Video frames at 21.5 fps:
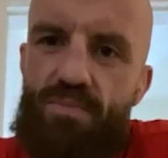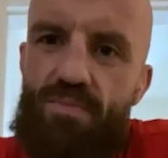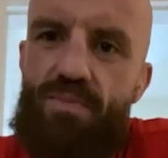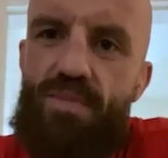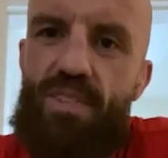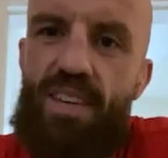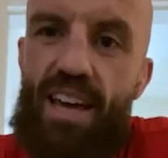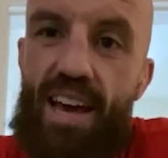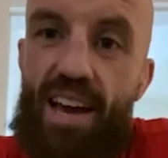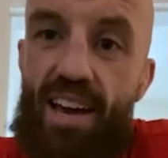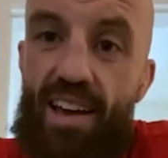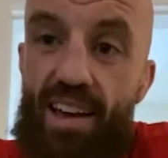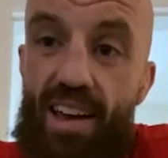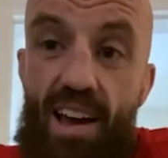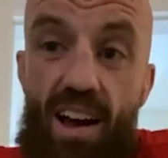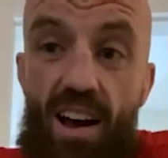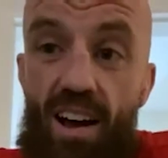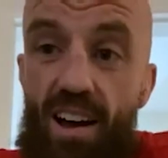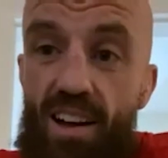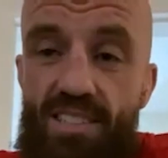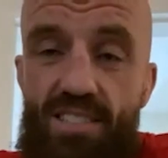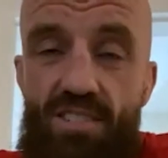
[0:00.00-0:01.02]
Yeah,
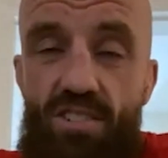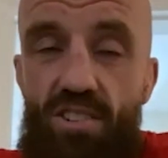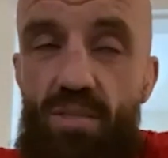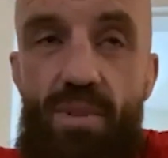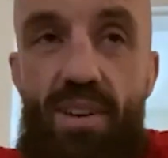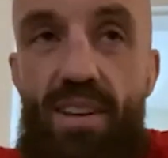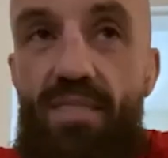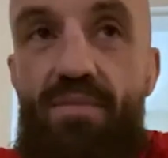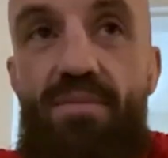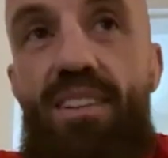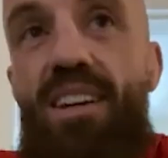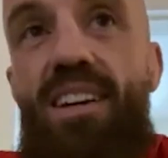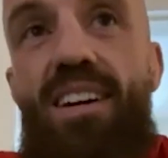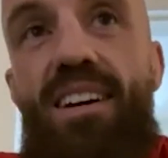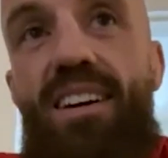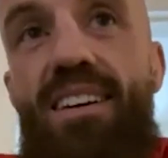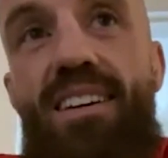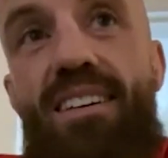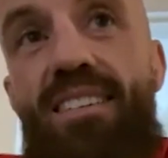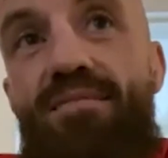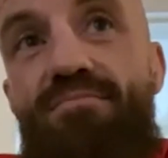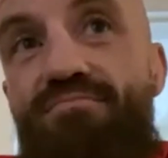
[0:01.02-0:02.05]
ah, it's going to be.
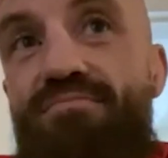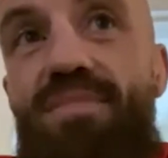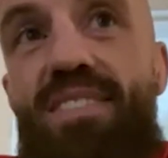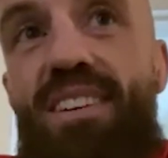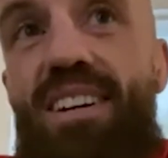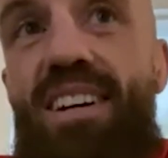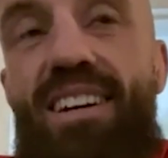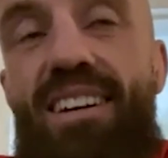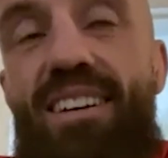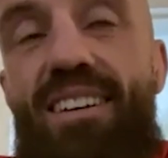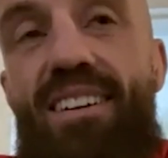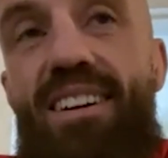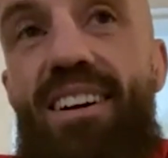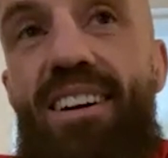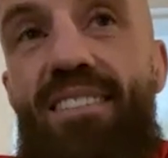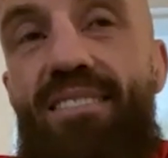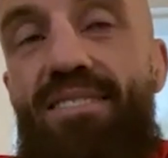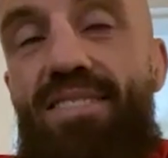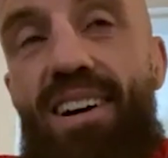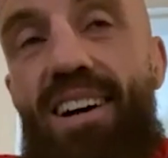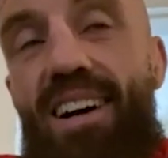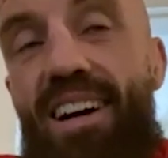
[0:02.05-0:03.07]

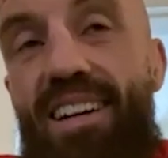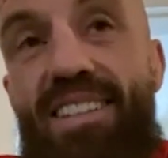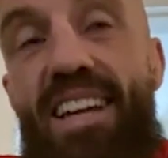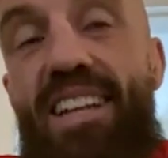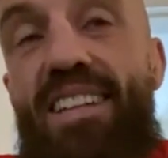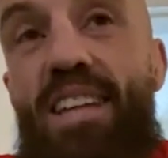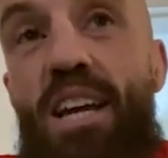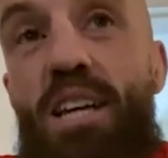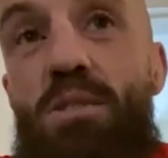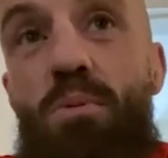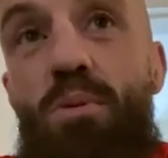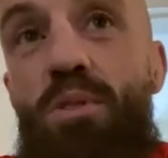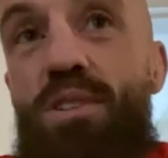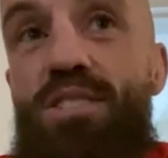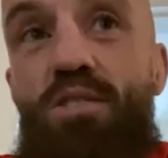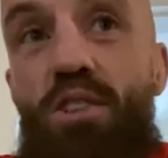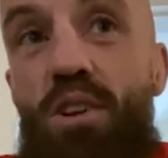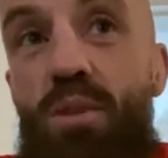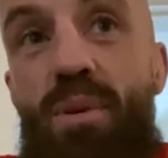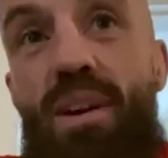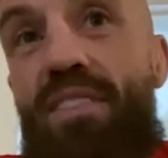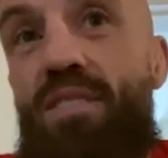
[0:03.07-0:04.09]
I think this one's
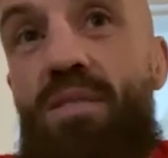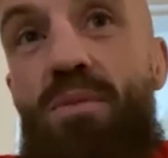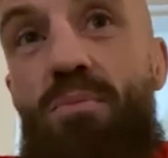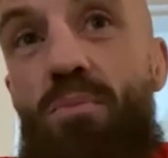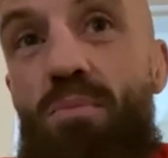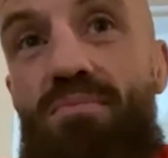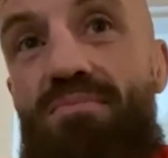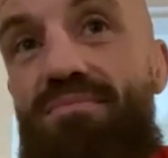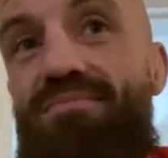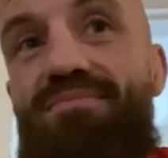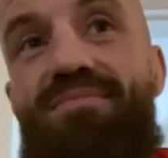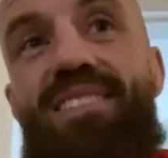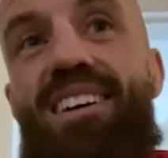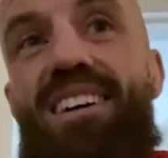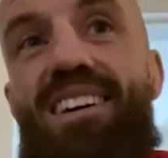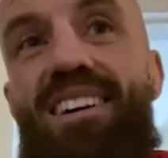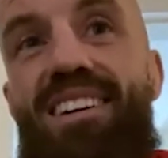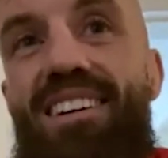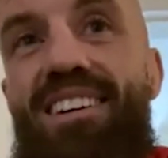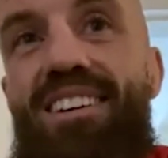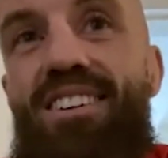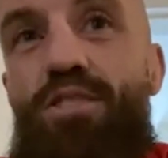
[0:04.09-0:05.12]
going to be even
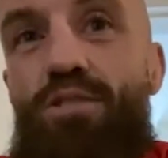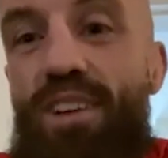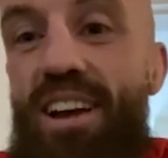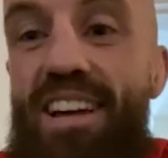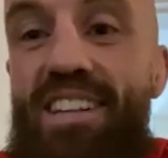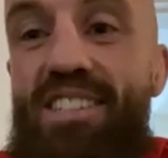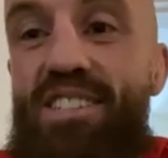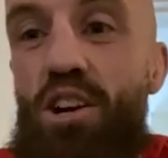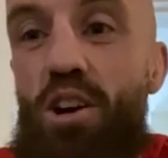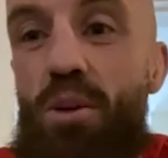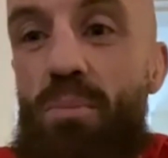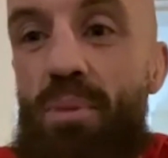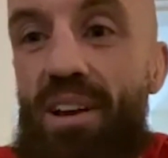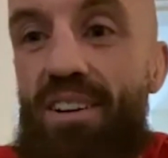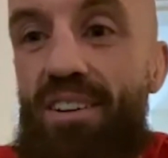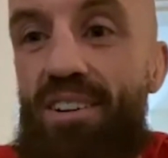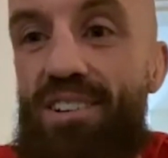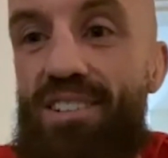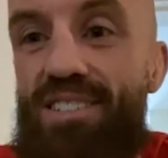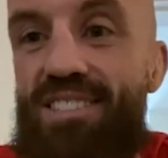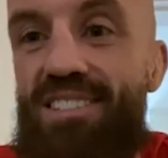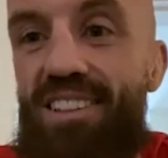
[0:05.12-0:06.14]
crazier
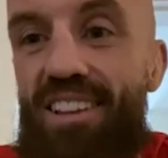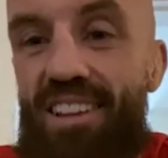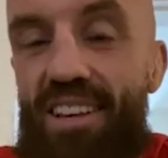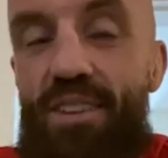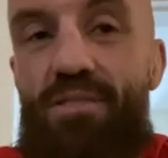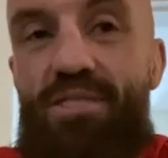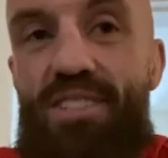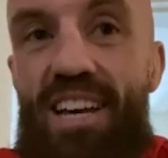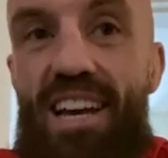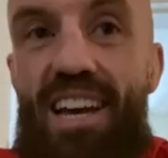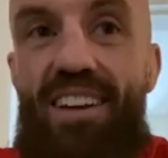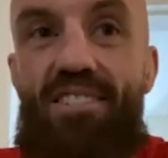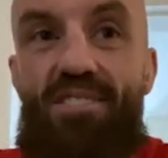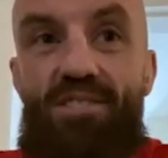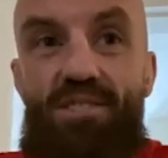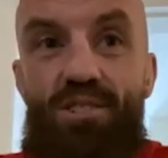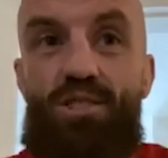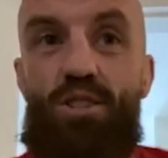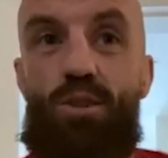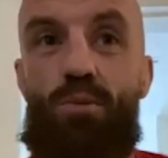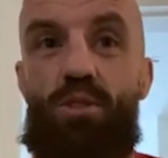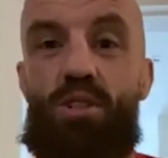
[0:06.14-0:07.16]
because, like you said, there's
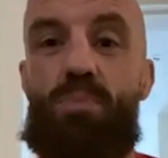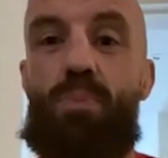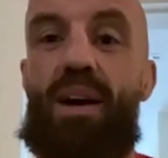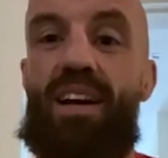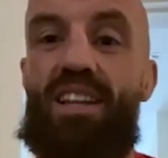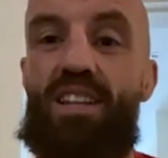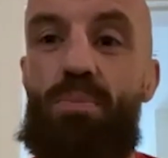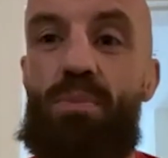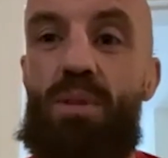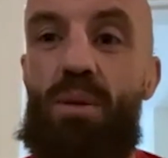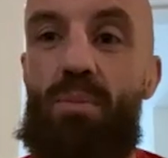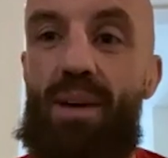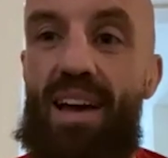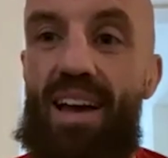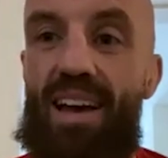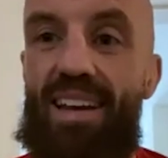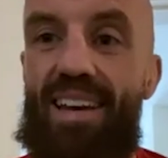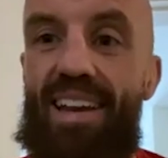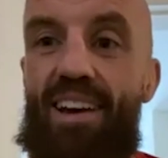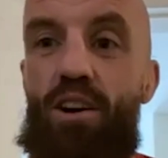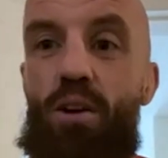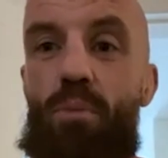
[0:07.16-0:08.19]
just so much pent up
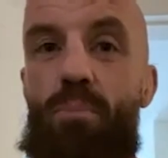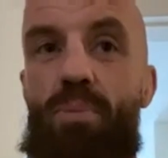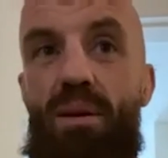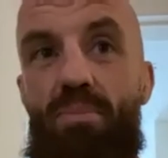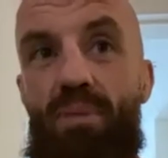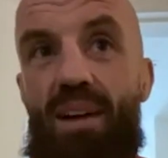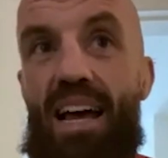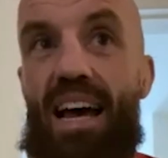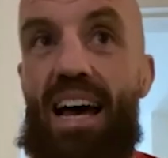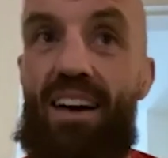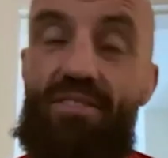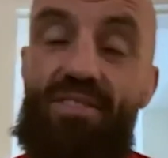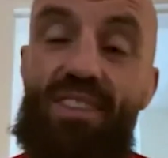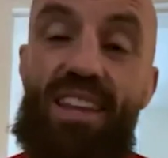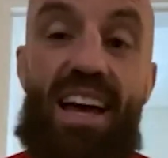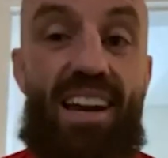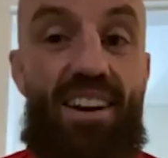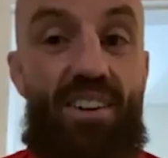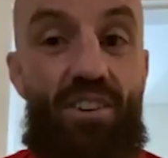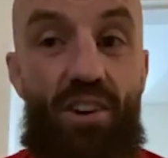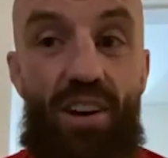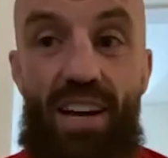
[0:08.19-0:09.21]
demand now, and people haven't
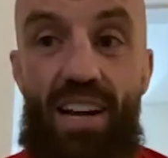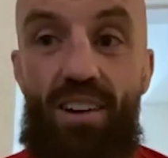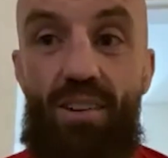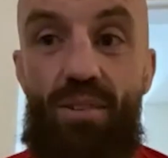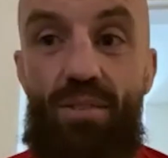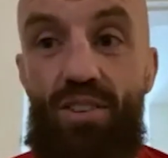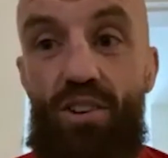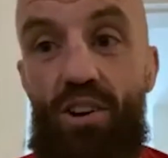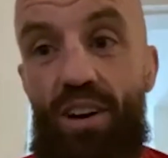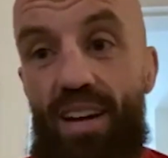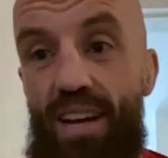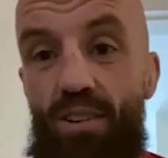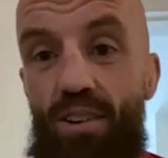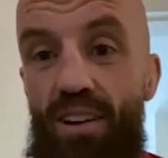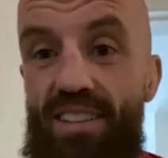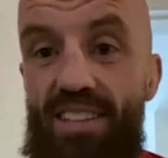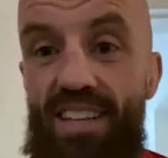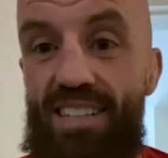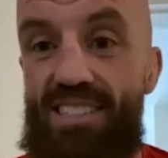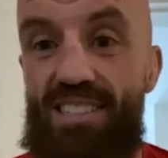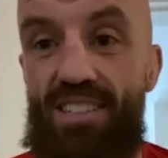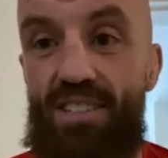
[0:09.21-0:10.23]
had a night, night out like
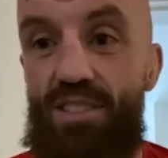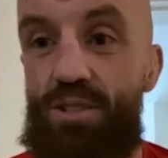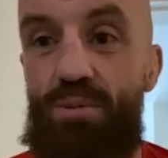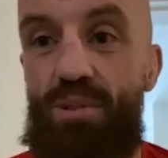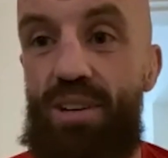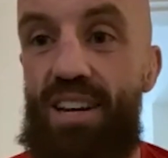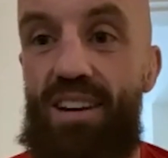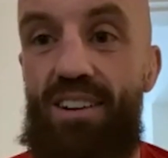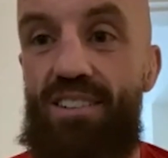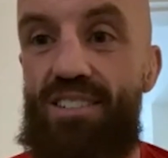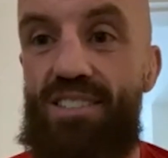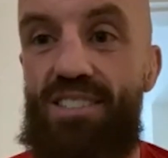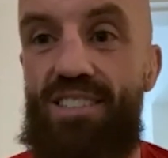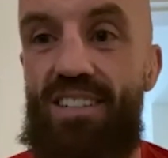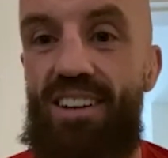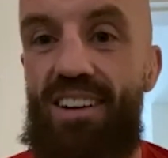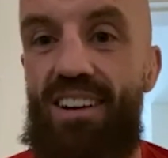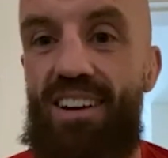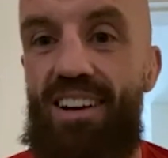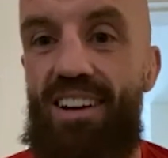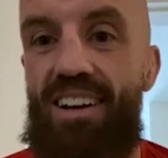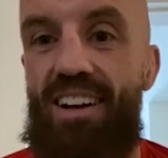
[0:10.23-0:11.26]
this in two years.
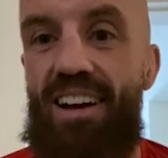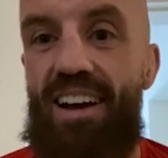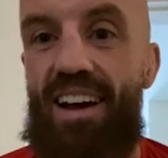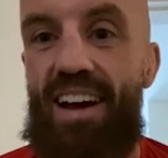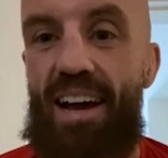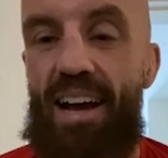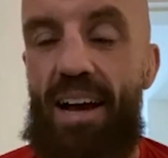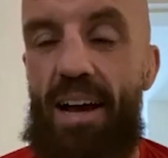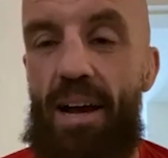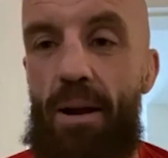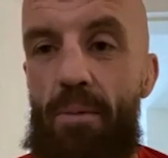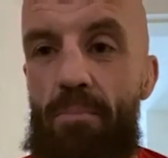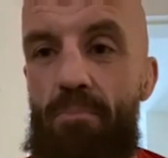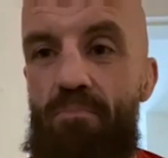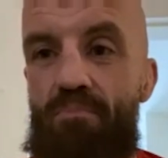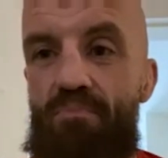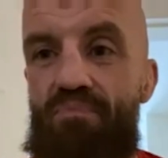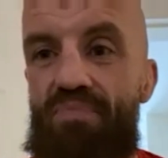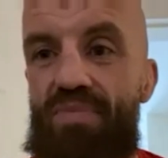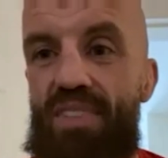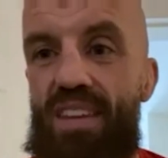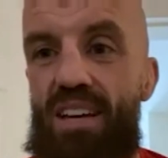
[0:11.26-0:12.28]

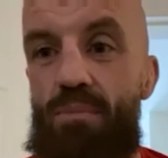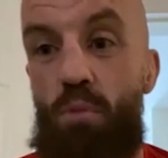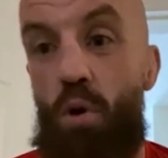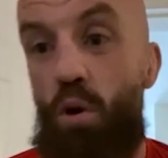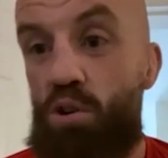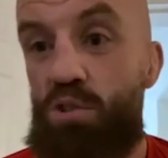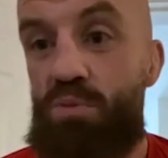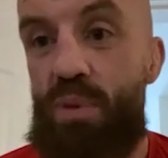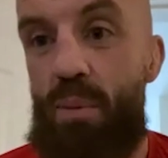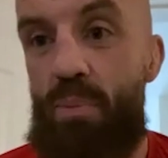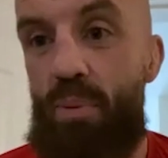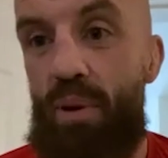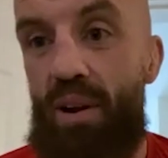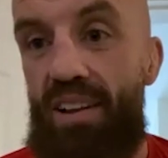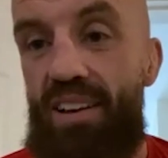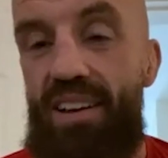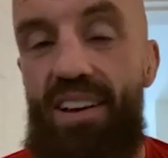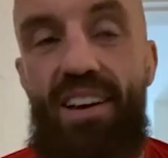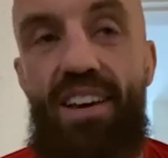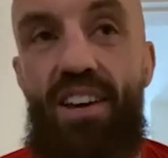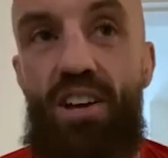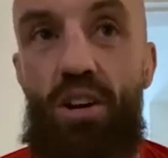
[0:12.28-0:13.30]
Um, most people,
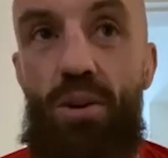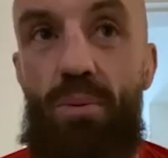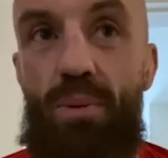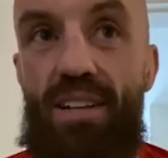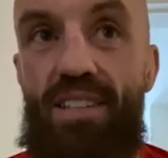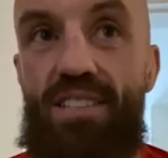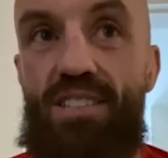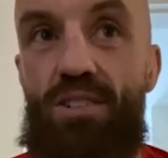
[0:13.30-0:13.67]
you know what I mean.